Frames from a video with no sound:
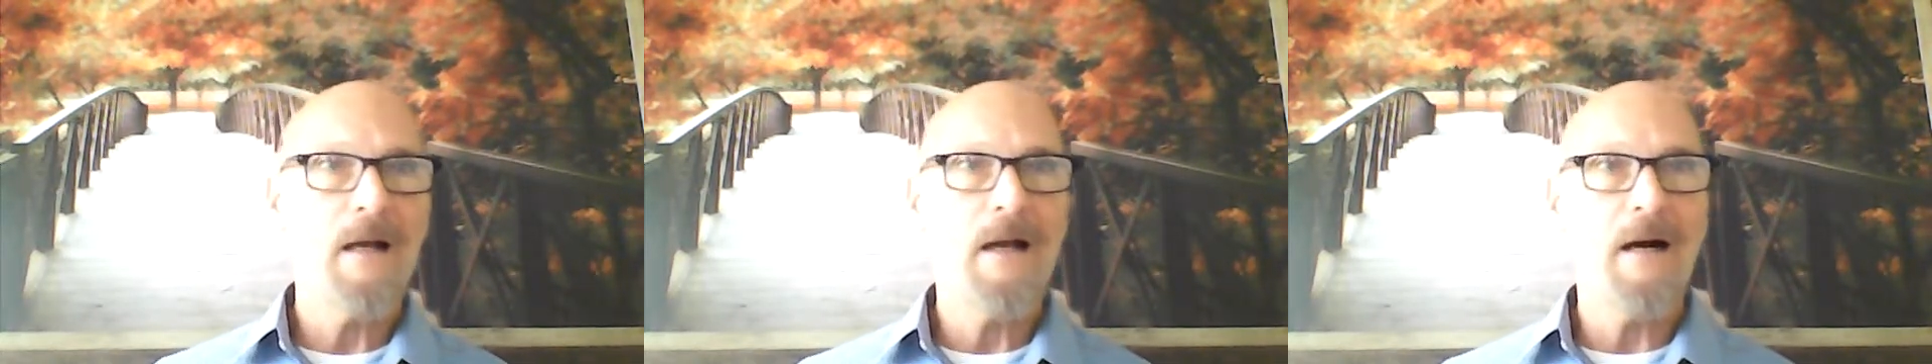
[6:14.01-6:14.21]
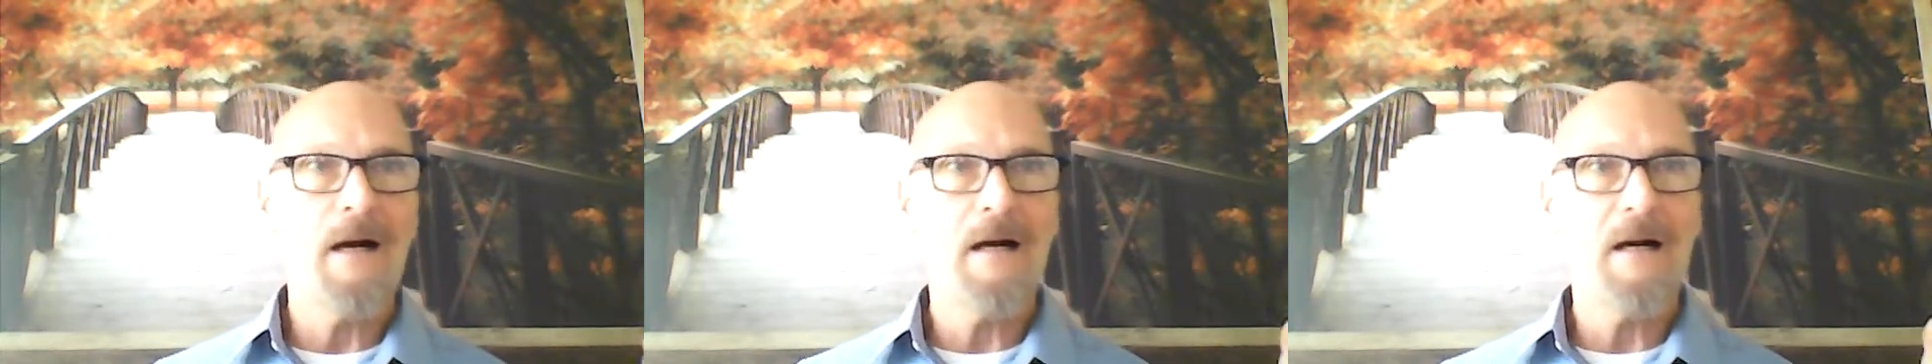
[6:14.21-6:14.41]

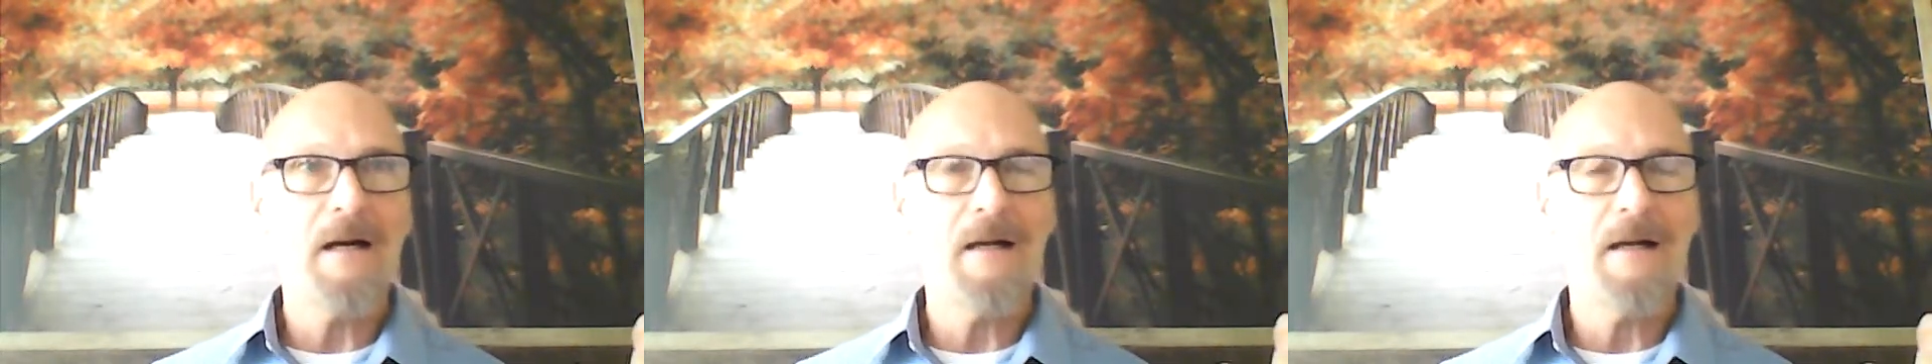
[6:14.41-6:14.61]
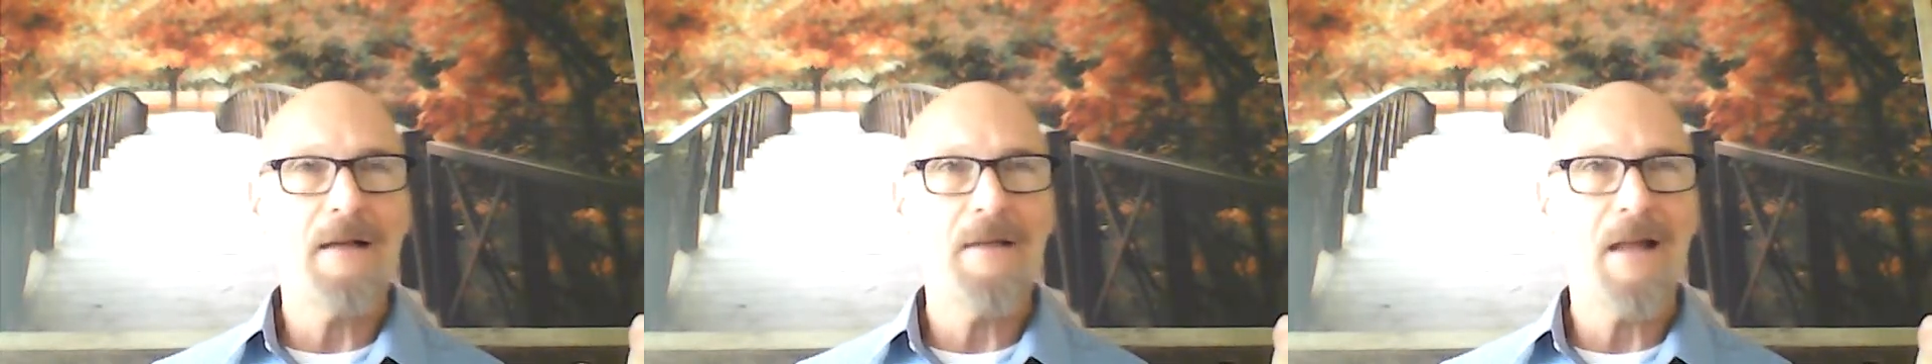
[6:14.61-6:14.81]

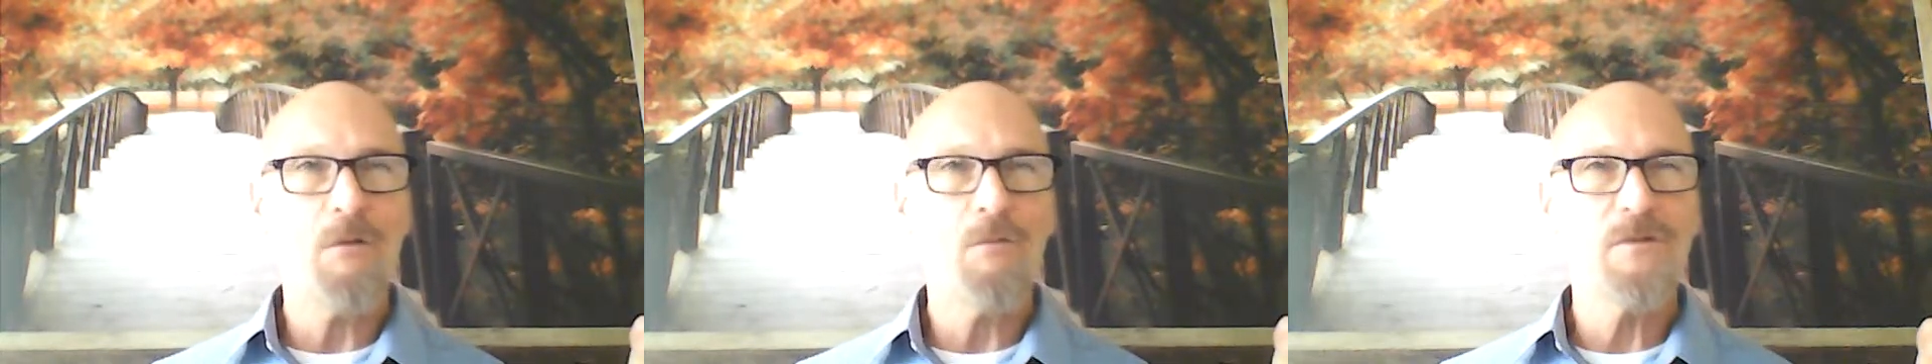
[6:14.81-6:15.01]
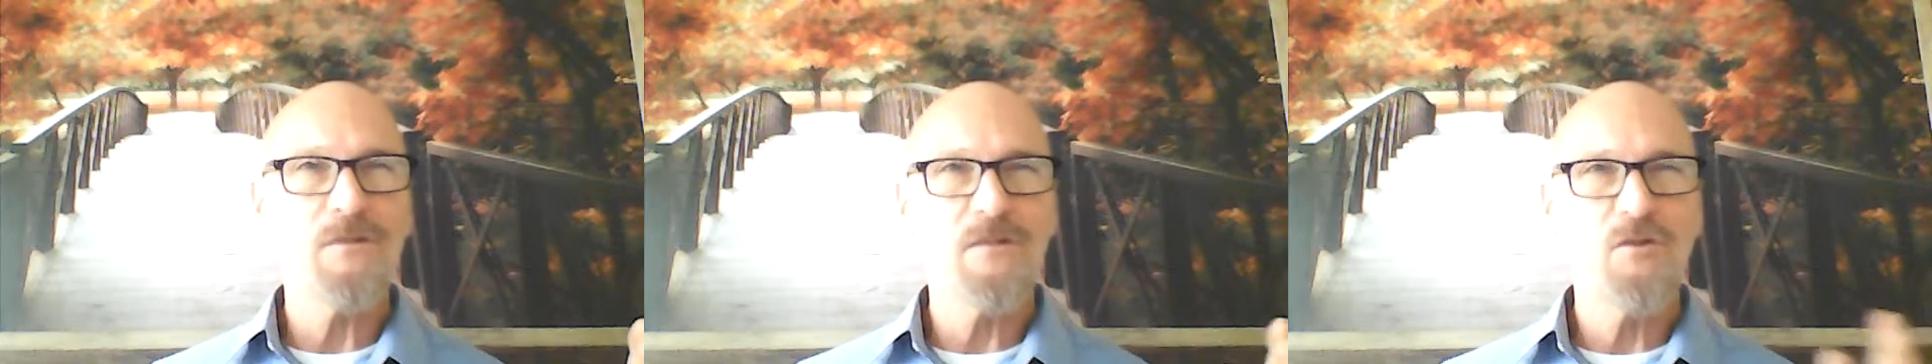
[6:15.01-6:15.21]
Uh, that
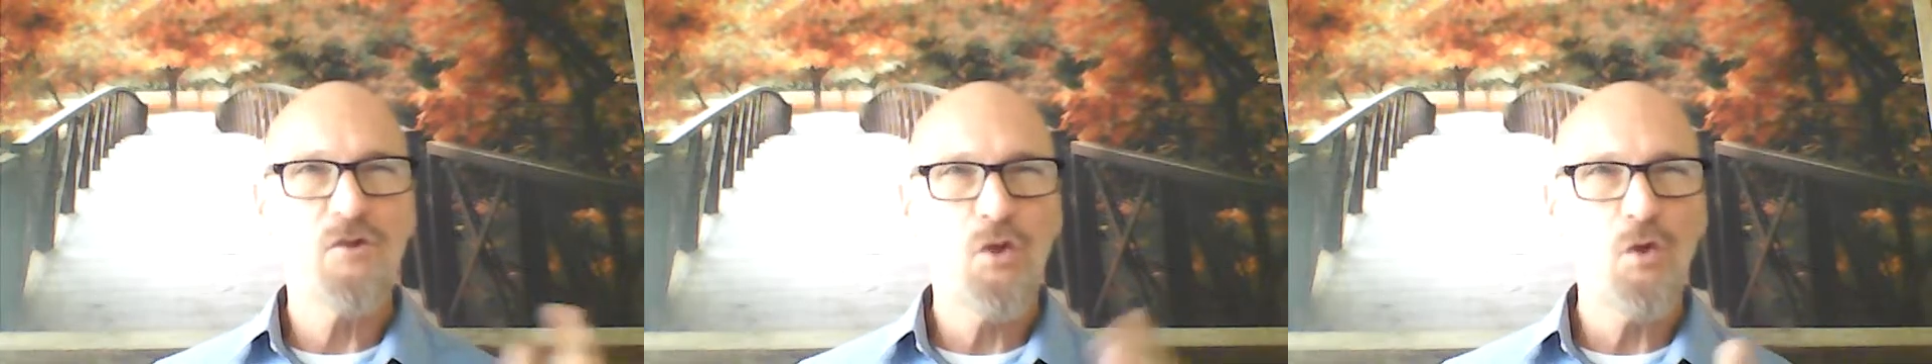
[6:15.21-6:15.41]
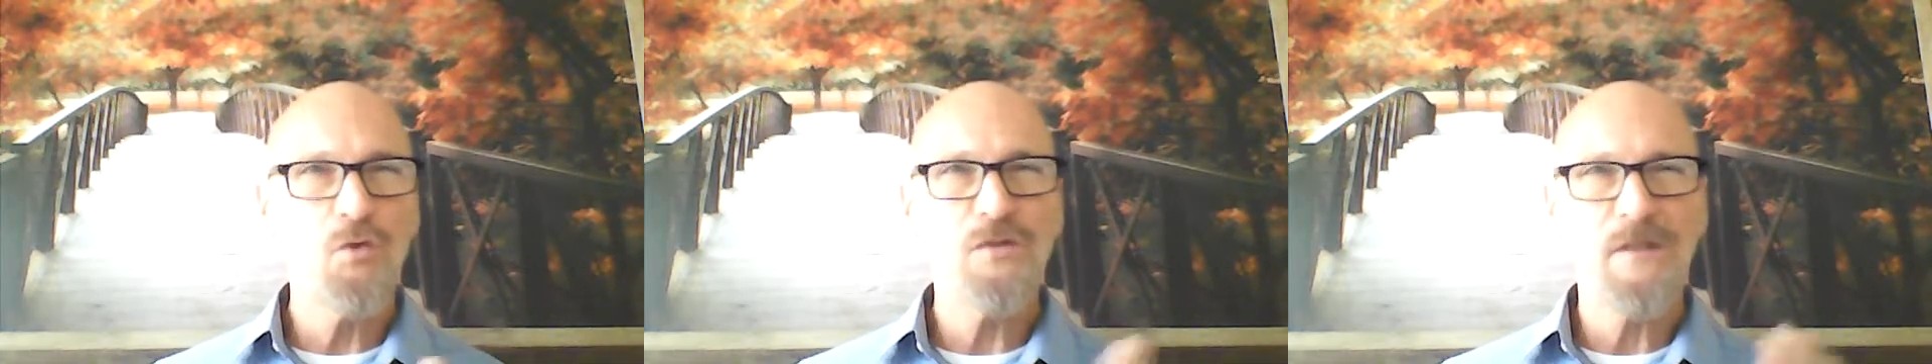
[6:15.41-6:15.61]
was
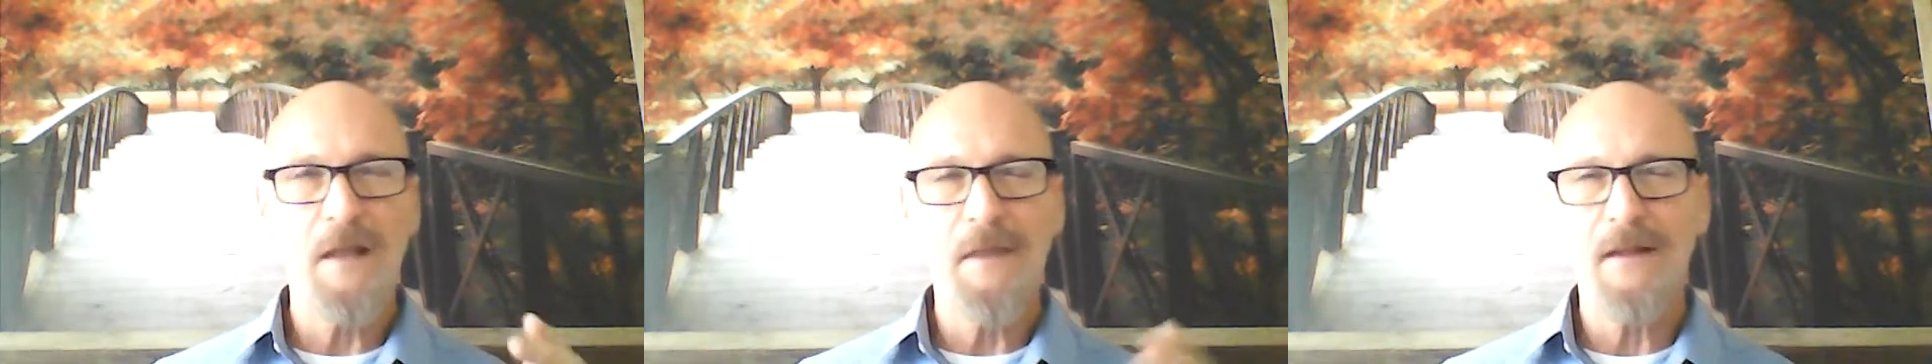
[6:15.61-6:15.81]
Tuesday.